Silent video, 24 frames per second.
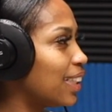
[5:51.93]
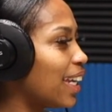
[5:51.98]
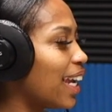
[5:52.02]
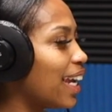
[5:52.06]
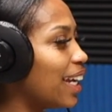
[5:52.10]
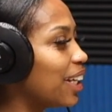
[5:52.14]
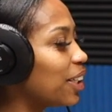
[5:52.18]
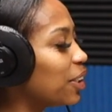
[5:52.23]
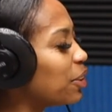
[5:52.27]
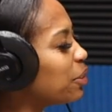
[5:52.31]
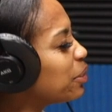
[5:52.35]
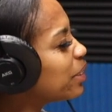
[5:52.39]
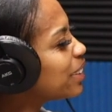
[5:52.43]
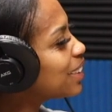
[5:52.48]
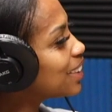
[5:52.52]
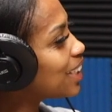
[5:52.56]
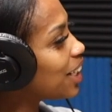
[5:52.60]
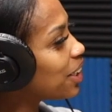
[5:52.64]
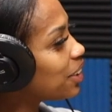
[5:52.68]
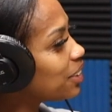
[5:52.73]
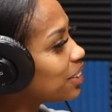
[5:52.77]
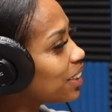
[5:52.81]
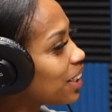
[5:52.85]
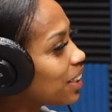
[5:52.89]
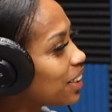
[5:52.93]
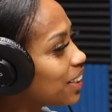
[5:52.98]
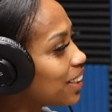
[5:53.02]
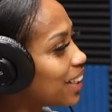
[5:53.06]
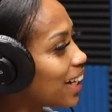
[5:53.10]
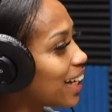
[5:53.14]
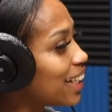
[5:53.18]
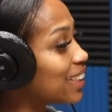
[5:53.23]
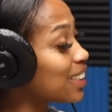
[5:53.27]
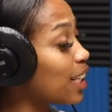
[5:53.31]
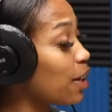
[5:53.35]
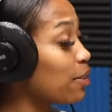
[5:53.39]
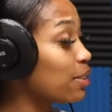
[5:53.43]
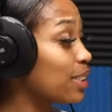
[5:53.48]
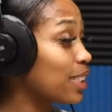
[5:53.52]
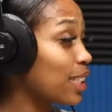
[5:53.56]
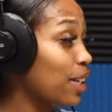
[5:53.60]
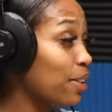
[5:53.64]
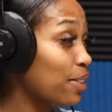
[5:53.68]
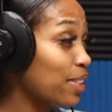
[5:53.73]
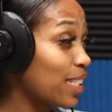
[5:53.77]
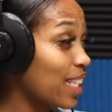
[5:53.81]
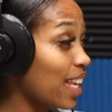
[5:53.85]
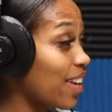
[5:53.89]
Dang, you was told 30 days. I was
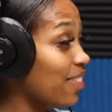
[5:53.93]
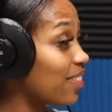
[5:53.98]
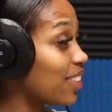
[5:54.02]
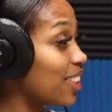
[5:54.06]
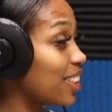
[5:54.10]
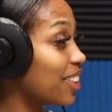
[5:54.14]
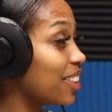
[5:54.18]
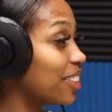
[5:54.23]
told 7.